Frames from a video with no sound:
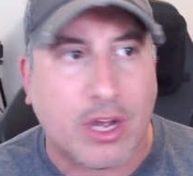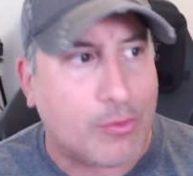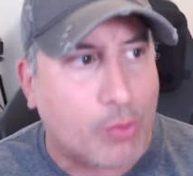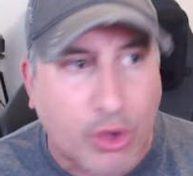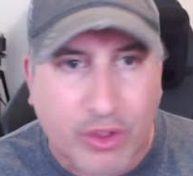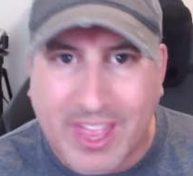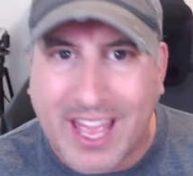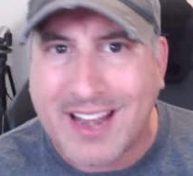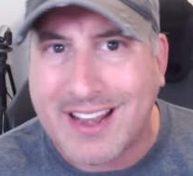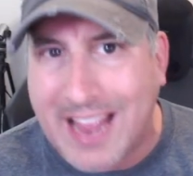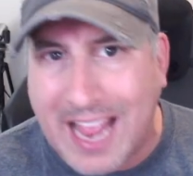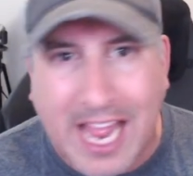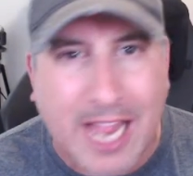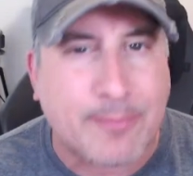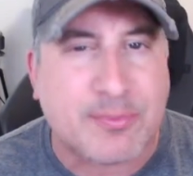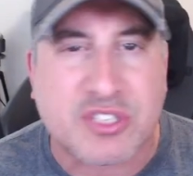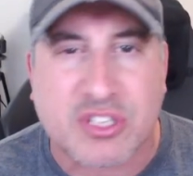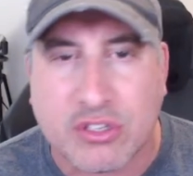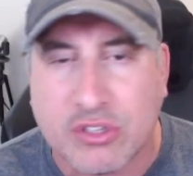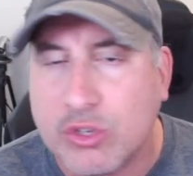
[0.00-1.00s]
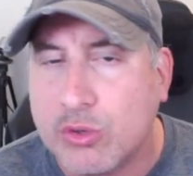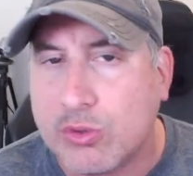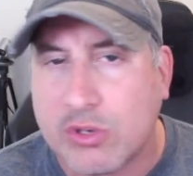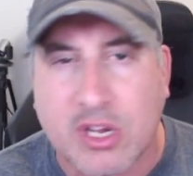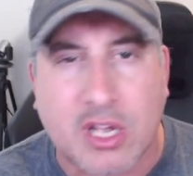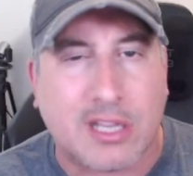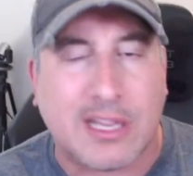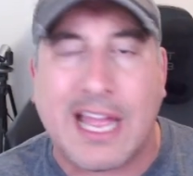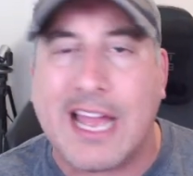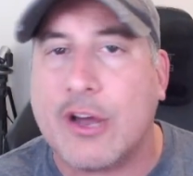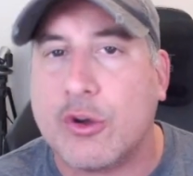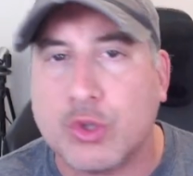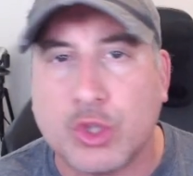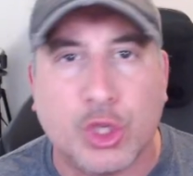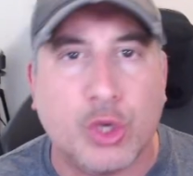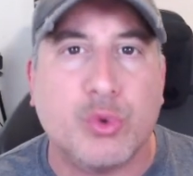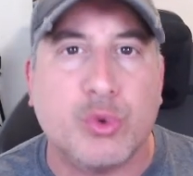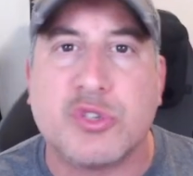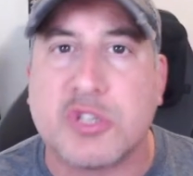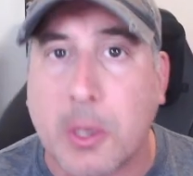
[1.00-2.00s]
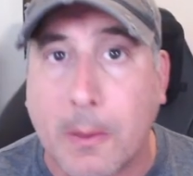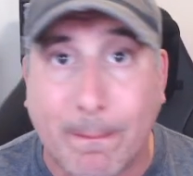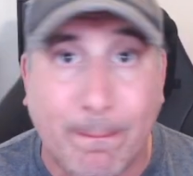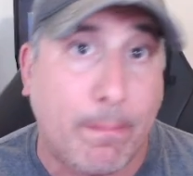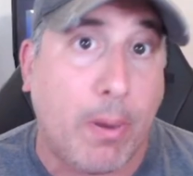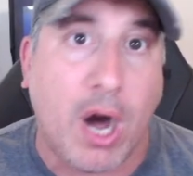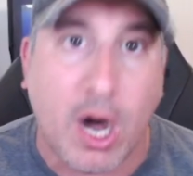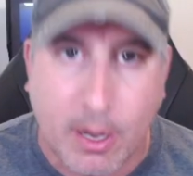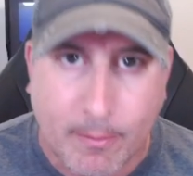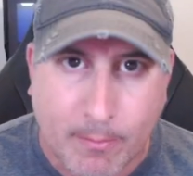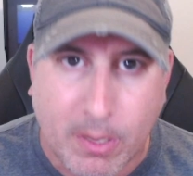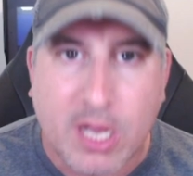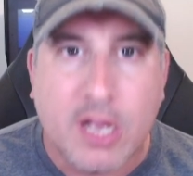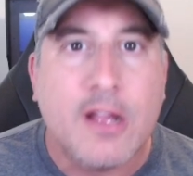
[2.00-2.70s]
Well, that absolute clown loser bum